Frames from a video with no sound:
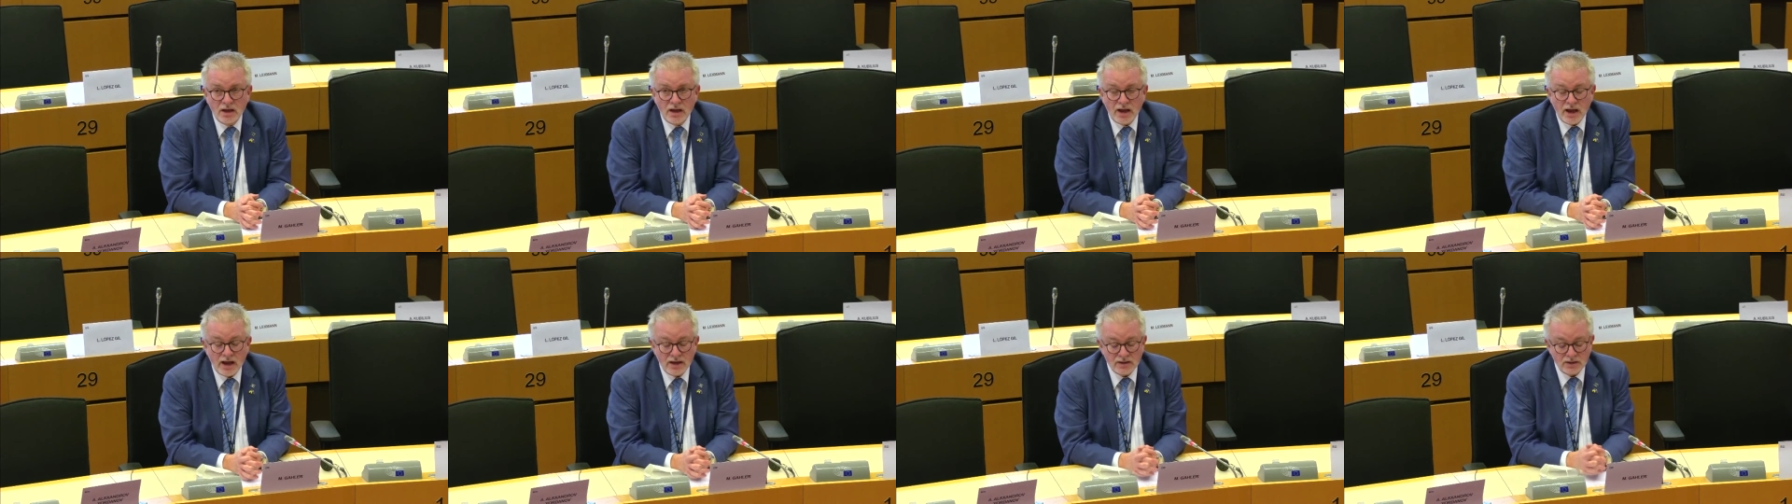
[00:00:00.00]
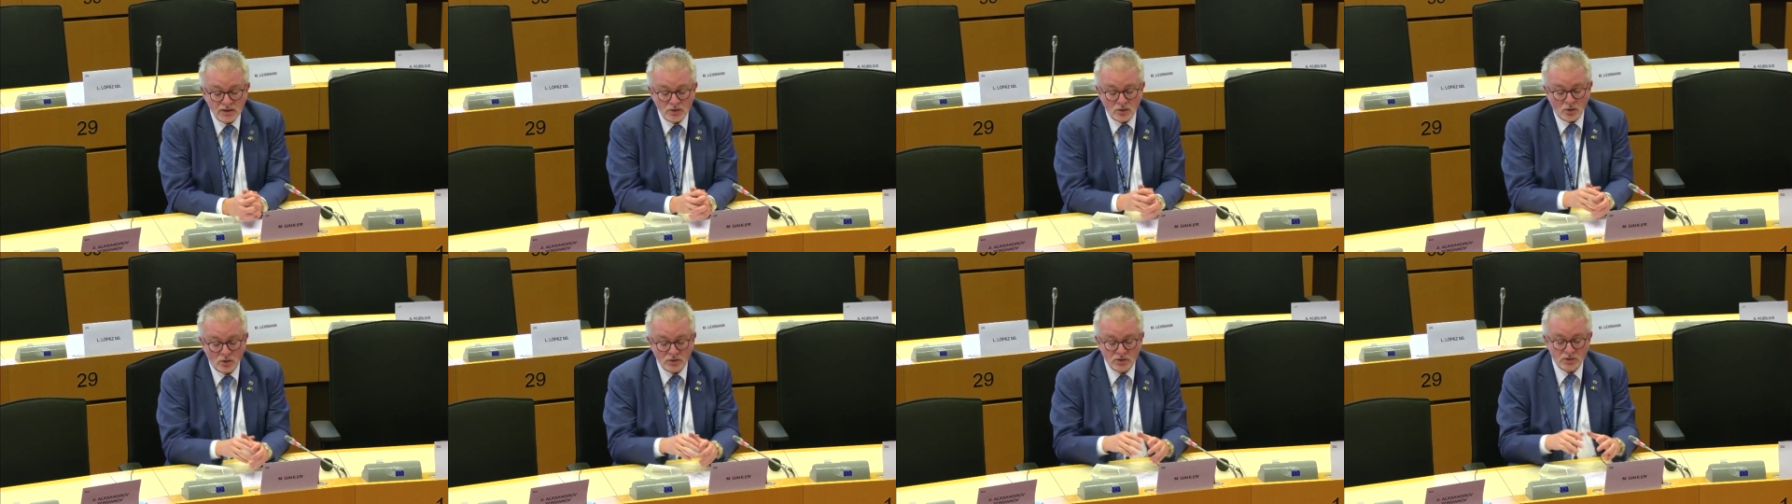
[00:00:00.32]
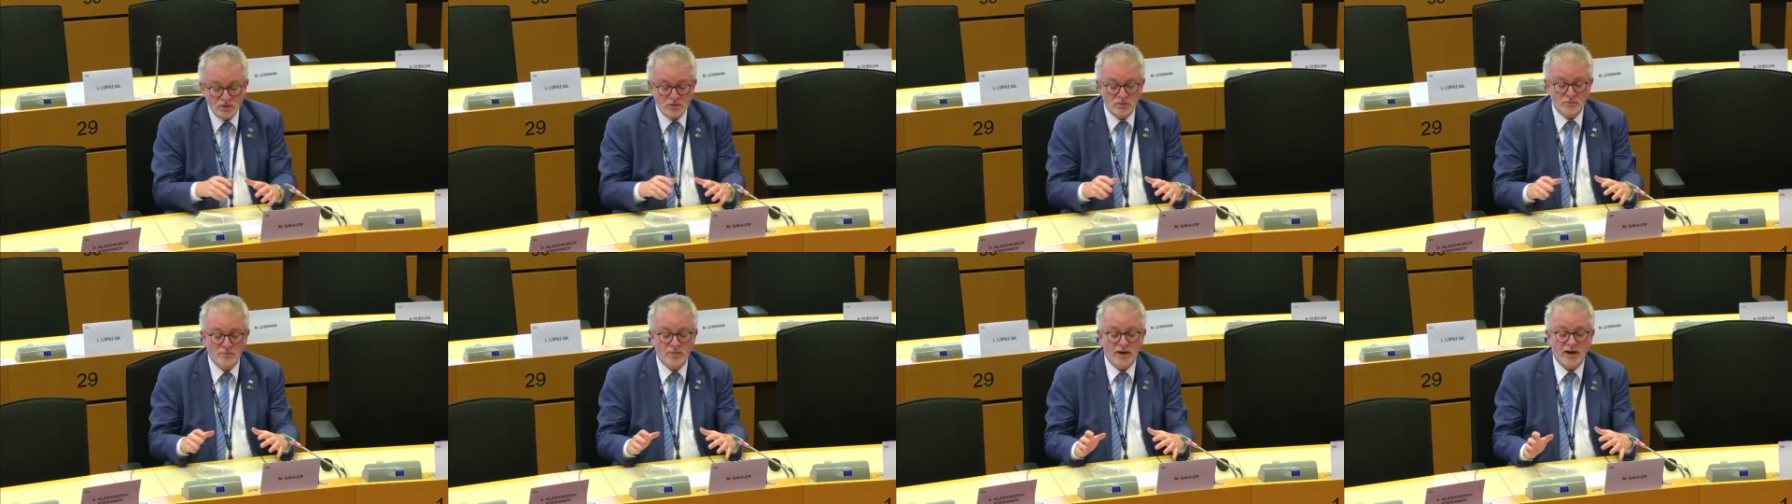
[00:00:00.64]
And in order
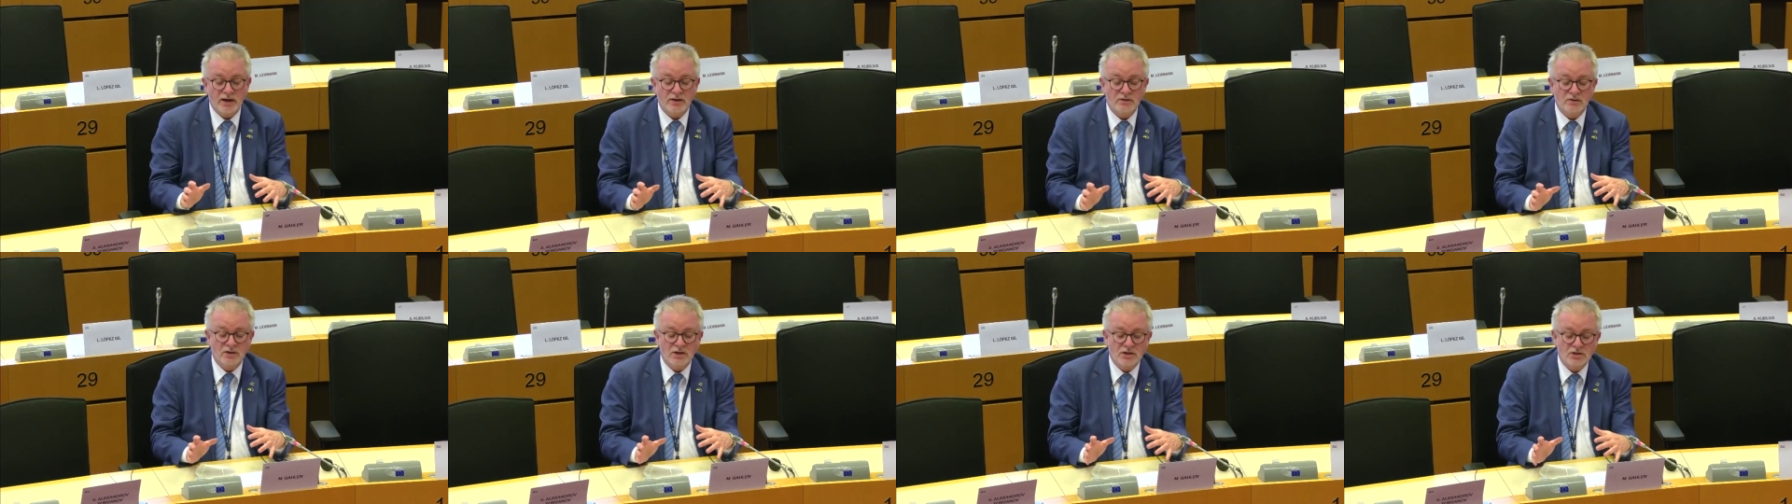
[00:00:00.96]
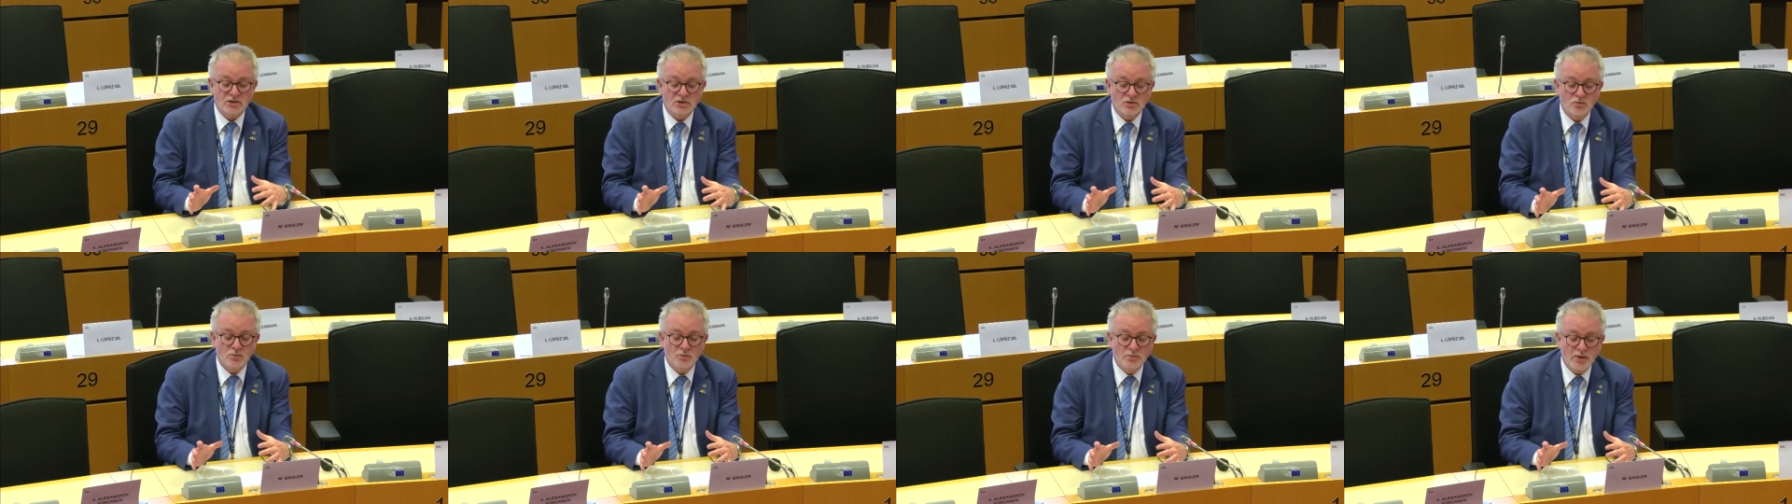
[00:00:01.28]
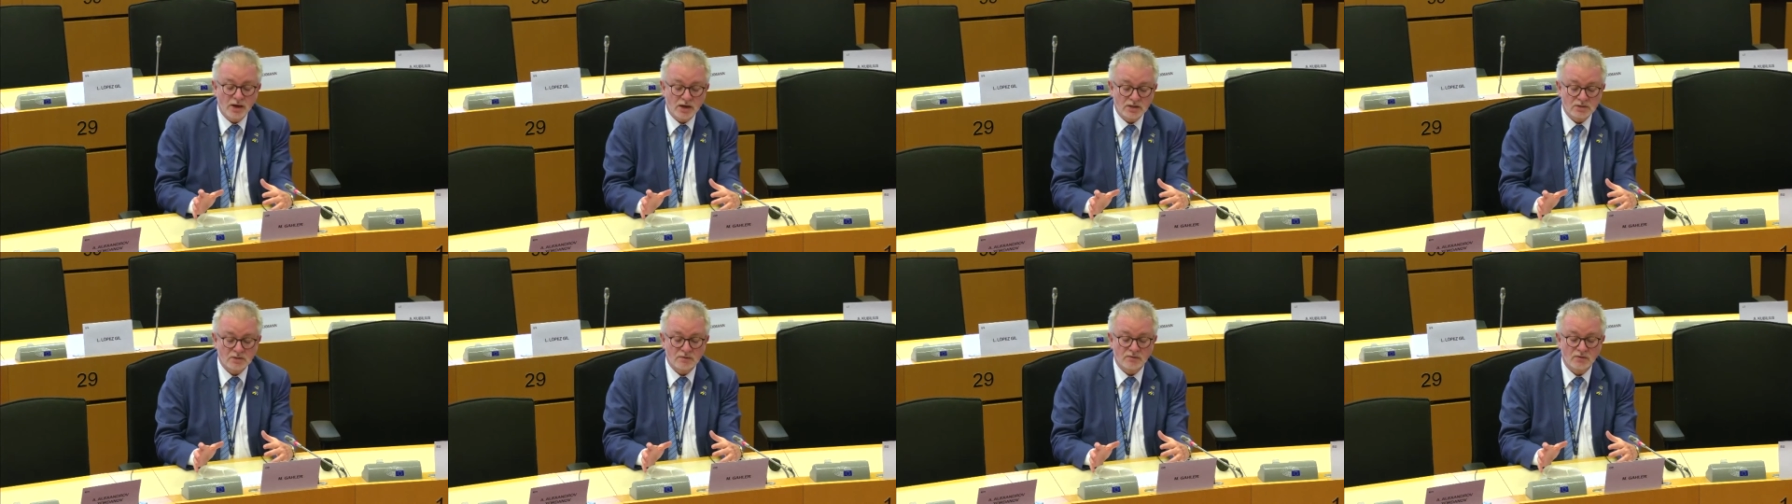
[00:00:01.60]
to bind these two
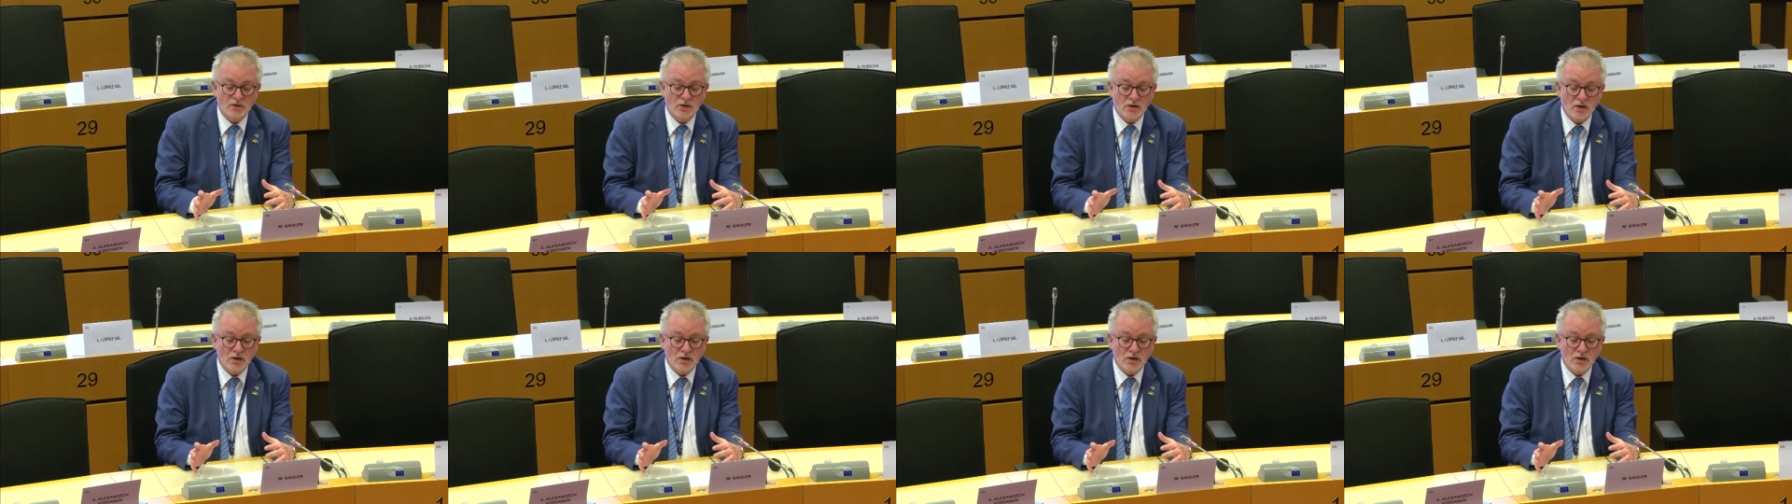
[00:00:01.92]
parts of the